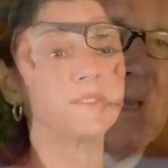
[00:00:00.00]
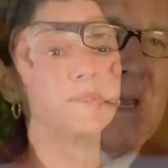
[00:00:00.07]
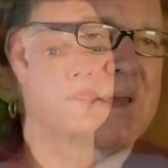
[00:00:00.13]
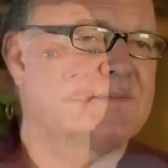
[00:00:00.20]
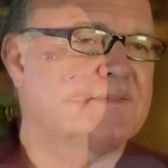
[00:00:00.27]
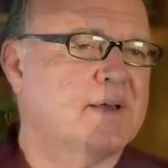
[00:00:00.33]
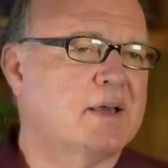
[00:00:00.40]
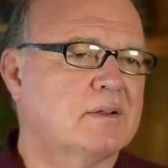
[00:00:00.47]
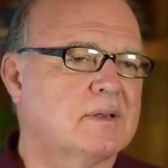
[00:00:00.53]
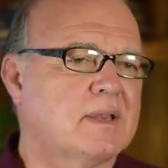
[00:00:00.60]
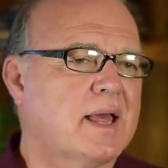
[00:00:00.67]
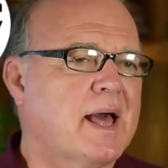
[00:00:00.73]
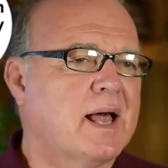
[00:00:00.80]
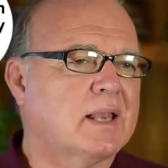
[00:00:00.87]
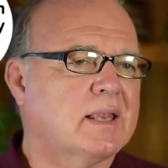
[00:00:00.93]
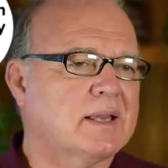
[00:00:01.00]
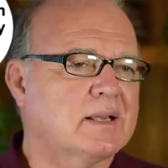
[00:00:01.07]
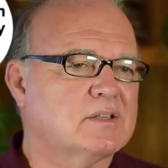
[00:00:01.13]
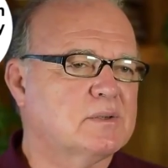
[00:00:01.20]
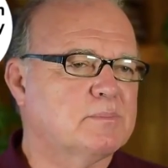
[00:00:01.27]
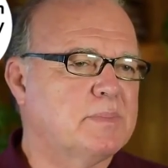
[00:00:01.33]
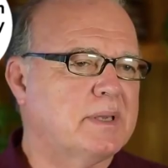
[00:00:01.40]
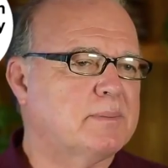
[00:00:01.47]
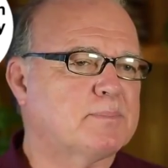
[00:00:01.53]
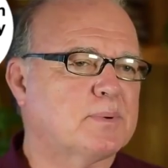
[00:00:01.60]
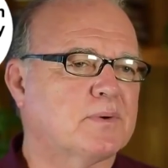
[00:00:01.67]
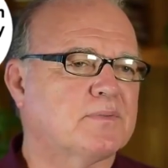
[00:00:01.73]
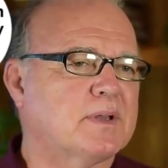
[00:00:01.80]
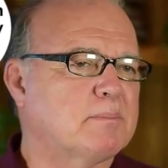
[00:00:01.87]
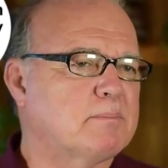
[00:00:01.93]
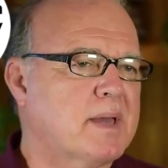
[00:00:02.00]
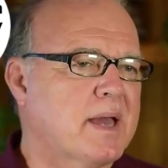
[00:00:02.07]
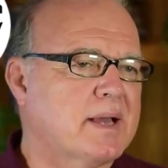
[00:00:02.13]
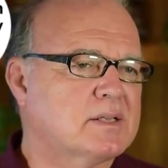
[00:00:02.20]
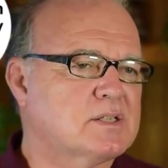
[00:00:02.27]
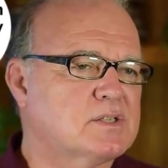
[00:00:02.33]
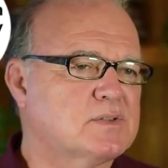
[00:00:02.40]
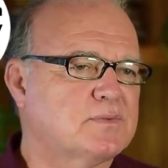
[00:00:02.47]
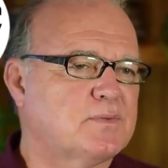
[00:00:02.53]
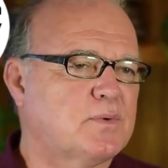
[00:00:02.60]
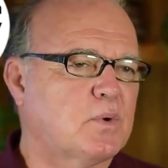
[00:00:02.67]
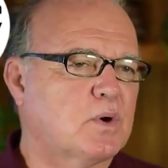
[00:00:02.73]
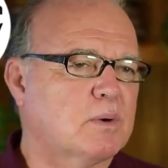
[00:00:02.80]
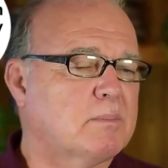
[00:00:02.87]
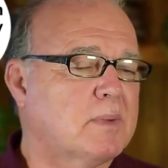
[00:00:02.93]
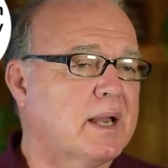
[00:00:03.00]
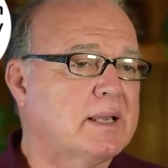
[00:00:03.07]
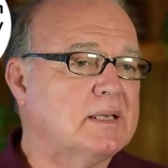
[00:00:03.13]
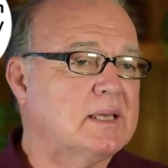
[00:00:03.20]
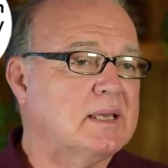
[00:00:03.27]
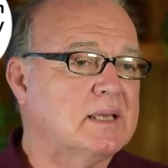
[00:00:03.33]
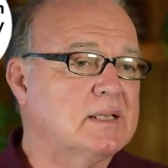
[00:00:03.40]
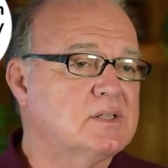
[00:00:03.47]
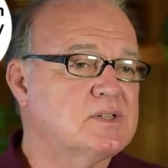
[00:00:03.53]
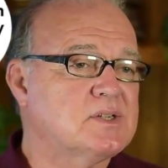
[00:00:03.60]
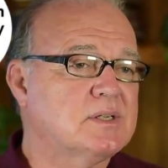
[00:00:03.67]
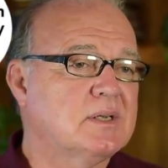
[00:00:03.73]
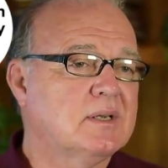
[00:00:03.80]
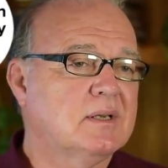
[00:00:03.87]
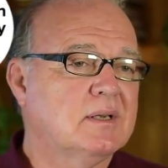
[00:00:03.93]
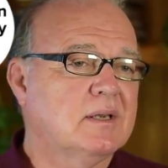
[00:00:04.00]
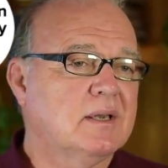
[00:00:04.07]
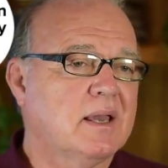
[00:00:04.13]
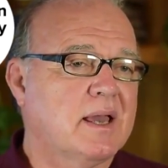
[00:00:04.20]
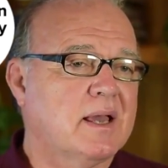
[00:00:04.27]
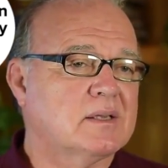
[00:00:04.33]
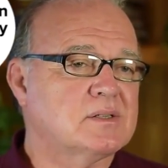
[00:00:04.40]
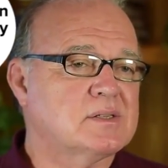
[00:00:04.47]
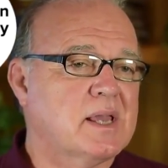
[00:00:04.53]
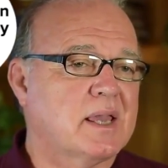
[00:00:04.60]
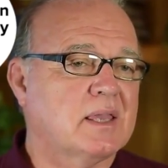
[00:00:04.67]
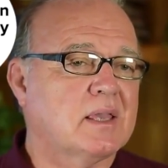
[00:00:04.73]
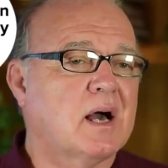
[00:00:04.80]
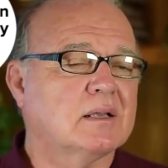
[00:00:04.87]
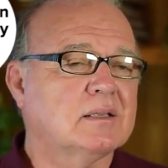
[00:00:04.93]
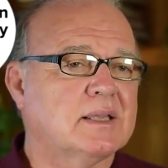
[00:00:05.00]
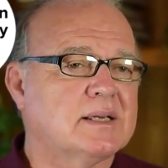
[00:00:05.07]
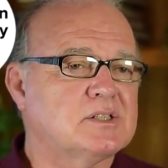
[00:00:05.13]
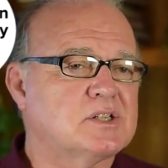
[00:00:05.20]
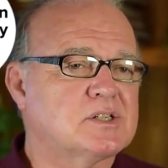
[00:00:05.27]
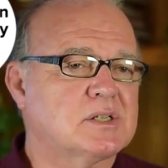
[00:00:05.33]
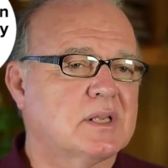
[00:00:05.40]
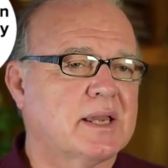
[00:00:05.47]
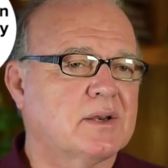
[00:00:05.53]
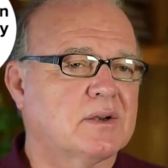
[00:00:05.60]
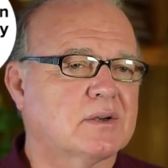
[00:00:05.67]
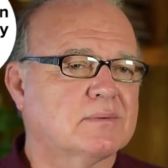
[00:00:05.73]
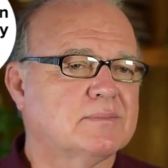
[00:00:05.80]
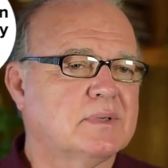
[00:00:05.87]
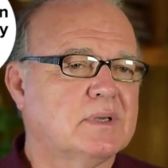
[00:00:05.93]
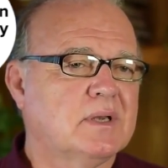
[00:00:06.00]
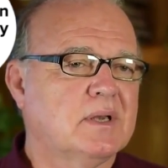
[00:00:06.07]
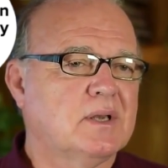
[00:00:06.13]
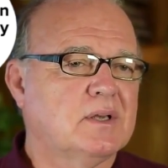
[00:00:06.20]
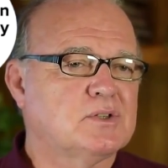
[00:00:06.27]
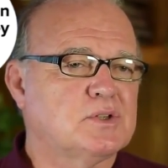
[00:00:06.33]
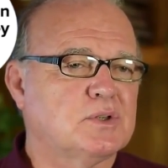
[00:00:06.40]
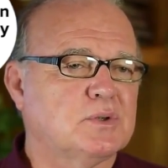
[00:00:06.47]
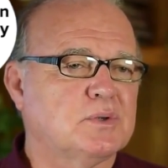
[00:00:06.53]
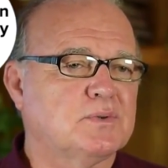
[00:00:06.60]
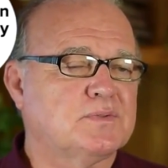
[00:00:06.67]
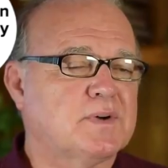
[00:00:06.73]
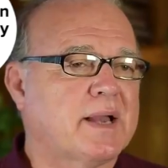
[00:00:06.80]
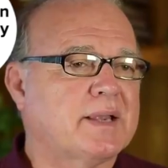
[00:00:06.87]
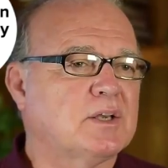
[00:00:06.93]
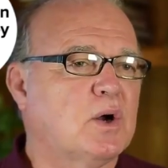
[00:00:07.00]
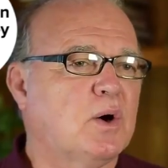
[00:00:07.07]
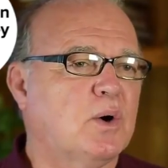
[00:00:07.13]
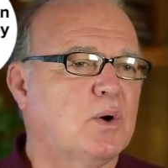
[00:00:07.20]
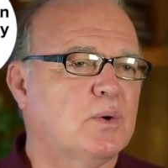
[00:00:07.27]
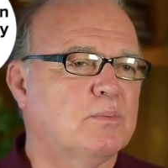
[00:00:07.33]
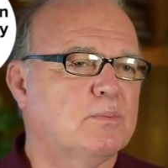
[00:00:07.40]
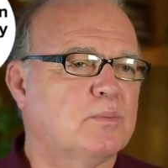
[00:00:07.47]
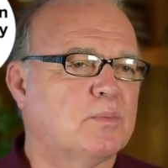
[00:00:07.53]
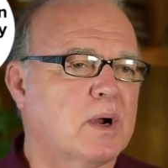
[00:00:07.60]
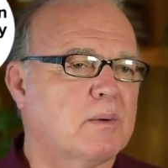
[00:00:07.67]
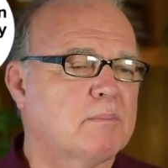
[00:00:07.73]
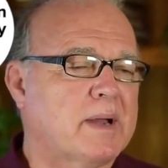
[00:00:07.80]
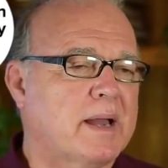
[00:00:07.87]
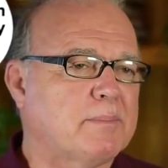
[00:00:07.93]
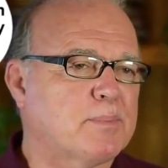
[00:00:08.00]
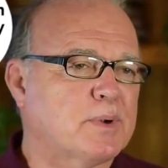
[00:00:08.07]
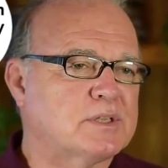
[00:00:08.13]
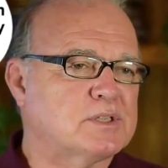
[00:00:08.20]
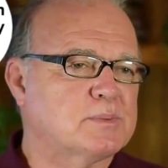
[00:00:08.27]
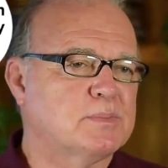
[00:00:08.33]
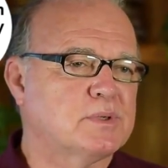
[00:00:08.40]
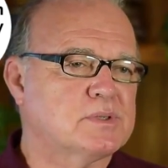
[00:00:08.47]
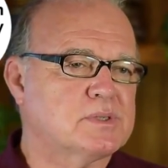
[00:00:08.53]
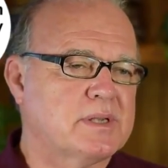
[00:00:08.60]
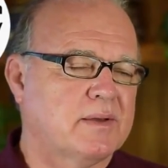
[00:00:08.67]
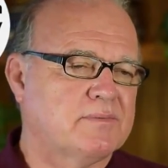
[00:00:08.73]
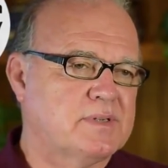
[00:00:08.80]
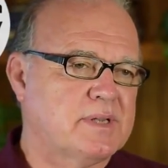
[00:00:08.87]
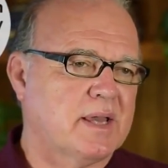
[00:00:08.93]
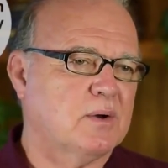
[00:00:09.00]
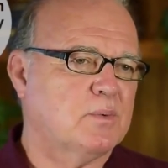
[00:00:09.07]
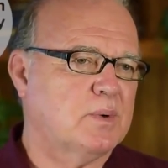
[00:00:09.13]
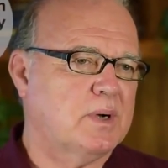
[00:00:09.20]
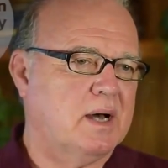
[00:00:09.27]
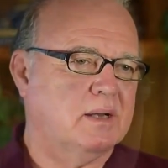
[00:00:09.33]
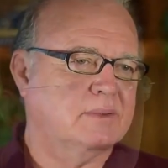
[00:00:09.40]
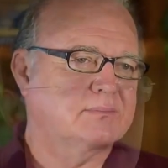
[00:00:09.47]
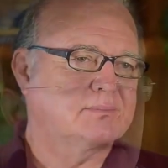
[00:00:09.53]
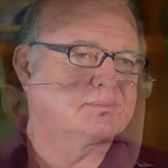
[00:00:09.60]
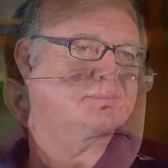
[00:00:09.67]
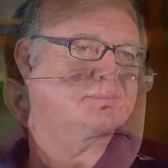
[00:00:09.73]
And I found ALEC to be a perfect match for my needs as a young legislator to find a home where my principles dovetail well.